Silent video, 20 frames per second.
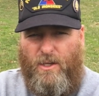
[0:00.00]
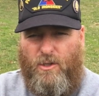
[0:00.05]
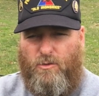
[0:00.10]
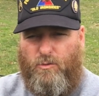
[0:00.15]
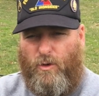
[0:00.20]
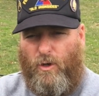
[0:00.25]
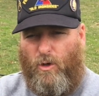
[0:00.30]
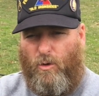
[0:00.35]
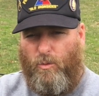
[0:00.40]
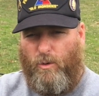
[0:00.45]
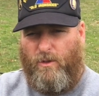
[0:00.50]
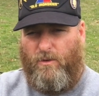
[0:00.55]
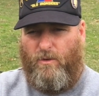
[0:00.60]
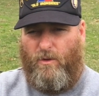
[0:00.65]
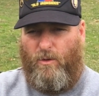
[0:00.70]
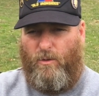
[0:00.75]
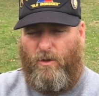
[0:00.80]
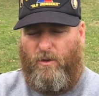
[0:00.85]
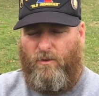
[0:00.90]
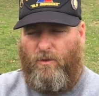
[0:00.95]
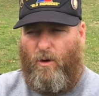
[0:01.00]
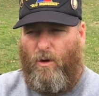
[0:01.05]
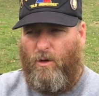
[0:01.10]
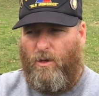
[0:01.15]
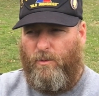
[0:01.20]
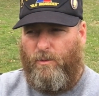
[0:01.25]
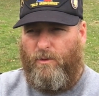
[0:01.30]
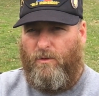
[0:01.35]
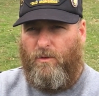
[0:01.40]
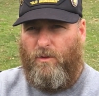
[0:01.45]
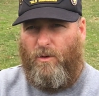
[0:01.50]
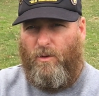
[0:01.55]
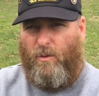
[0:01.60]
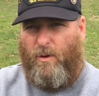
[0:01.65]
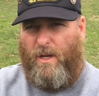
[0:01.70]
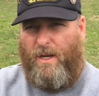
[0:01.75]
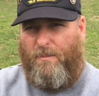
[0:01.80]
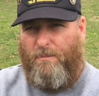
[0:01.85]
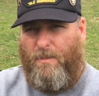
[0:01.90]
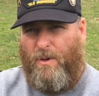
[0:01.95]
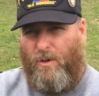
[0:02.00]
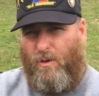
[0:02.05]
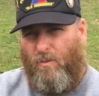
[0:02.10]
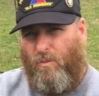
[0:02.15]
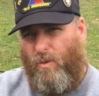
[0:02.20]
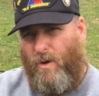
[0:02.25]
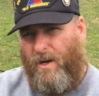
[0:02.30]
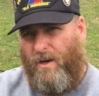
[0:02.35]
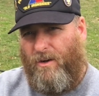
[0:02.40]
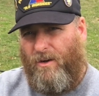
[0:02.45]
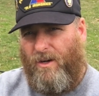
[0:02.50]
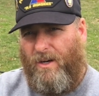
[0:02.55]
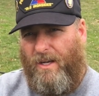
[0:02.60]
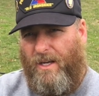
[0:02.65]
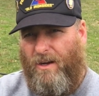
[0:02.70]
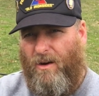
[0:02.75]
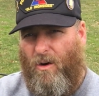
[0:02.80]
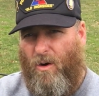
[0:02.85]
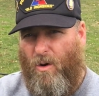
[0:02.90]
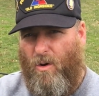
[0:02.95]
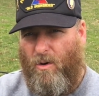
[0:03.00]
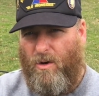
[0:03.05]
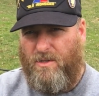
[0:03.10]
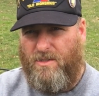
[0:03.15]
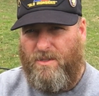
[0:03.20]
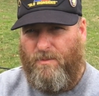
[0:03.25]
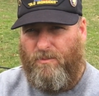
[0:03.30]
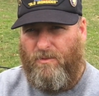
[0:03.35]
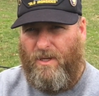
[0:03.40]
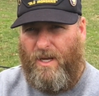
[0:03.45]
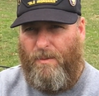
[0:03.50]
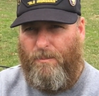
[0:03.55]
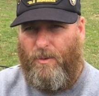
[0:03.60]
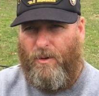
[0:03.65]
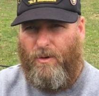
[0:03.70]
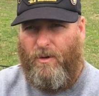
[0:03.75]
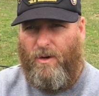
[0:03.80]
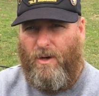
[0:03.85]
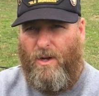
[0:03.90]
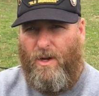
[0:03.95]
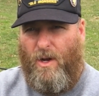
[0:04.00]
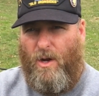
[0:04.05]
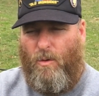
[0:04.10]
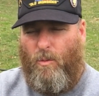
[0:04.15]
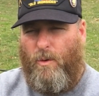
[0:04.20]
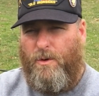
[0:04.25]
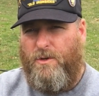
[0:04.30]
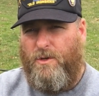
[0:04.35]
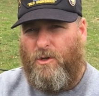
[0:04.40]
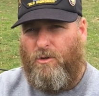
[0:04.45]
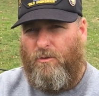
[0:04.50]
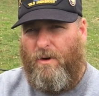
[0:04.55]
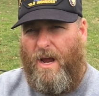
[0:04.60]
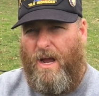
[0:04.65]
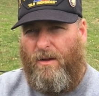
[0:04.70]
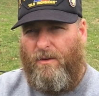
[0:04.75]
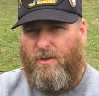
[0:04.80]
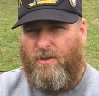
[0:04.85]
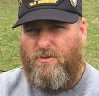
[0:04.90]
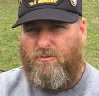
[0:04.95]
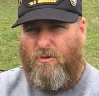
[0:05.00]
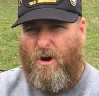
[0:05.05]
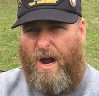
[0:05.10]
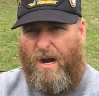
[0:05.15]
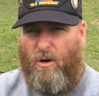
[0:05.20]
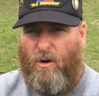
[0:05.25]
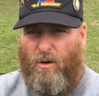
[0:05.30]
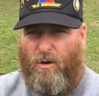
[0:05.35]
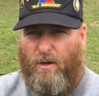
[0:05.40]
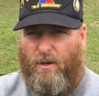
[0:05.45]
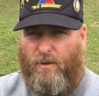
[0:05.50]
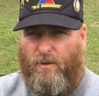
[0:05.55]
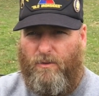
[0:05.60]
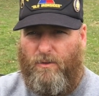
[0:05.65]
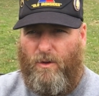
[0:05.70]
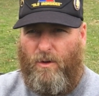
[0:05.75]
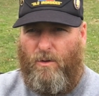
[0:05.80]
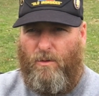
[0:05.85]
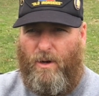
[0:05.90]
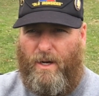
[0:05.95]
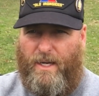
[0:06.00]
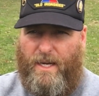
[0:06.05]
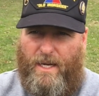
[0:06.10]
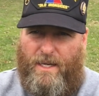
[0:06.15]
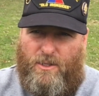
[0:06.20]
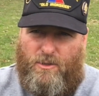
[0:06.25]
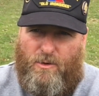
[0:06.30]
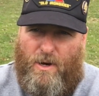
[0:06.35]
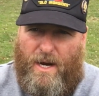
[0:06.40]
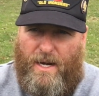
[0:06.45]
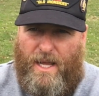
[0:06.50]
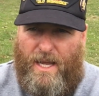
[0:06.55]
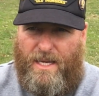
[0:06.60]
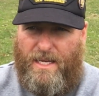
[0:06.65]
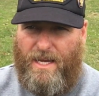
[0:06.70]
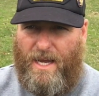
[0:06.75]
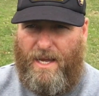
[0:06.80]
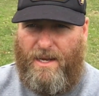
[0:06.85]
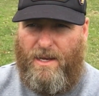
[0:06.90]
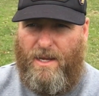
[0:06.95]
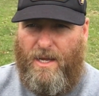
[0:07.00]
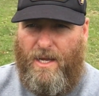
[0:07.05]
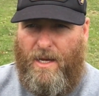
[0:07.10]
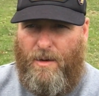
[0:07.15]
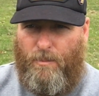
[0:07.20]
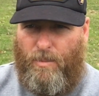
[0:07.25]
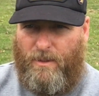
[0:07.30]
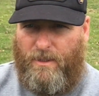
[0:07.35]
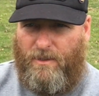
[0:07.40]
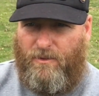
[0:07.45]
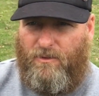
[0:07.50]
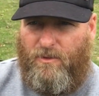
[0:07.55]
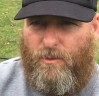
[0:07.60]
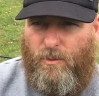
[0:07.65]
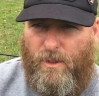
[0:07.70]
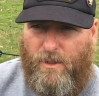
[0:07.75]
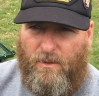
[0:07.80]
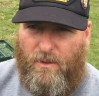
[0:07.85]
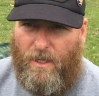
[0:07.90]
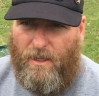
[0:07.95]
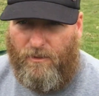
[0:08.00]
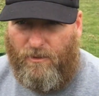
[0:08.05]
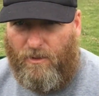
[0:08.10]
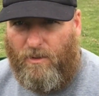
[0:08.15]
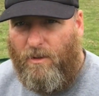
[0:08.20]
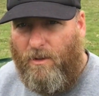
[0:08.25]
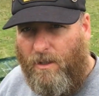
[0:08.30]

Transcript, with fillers: drill would do, this auger would do in the middle of winter, August, September, when your ground is rock hard. So I can't try that yet, but let's see what it does